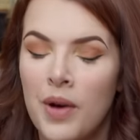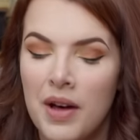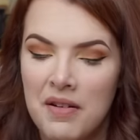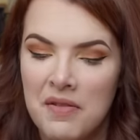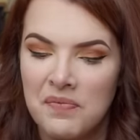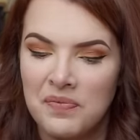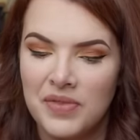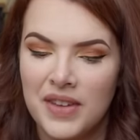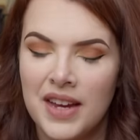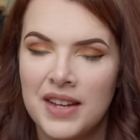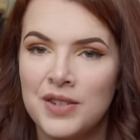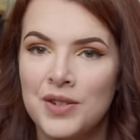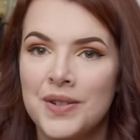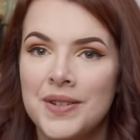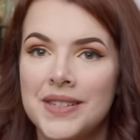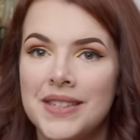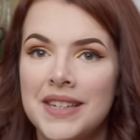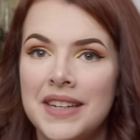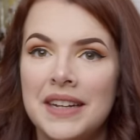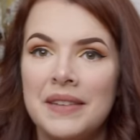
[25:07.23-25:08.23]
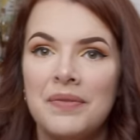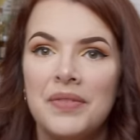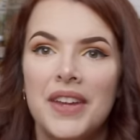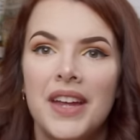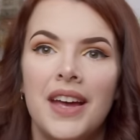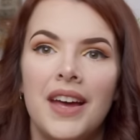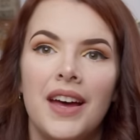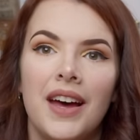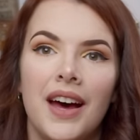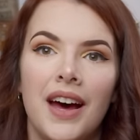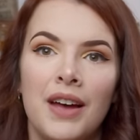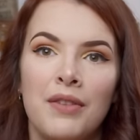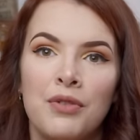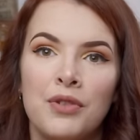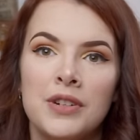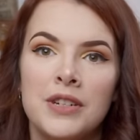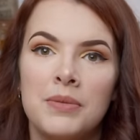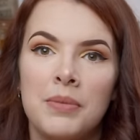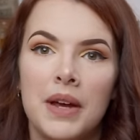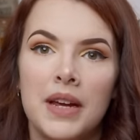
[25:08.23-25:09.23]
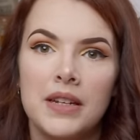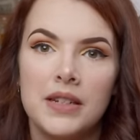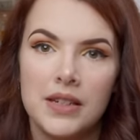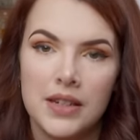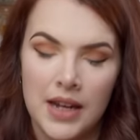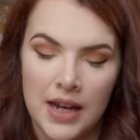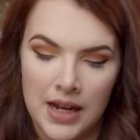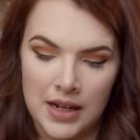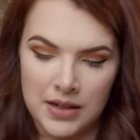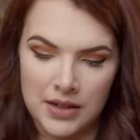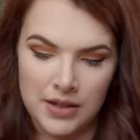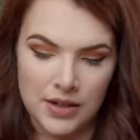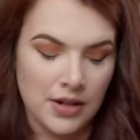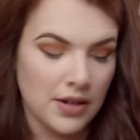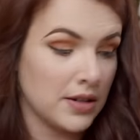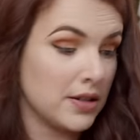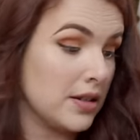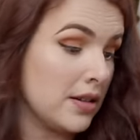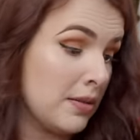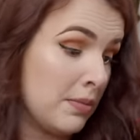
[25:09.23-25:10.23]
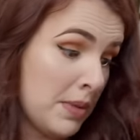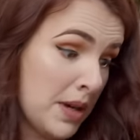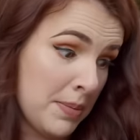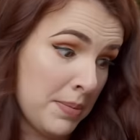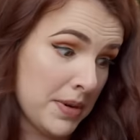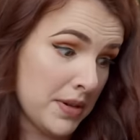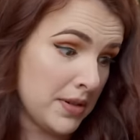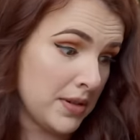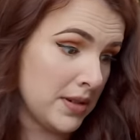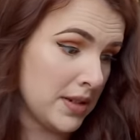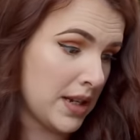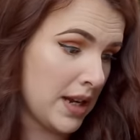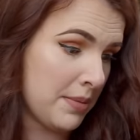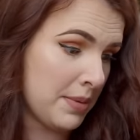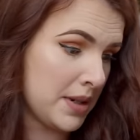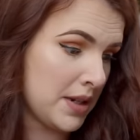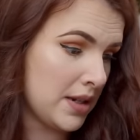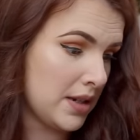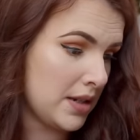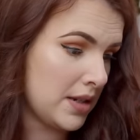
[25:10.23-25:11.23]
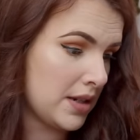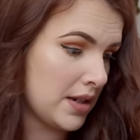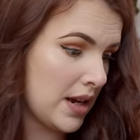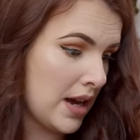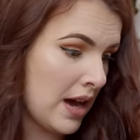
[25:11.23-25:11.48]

Well, as you can see, I've already made a head start on my potions cabinet.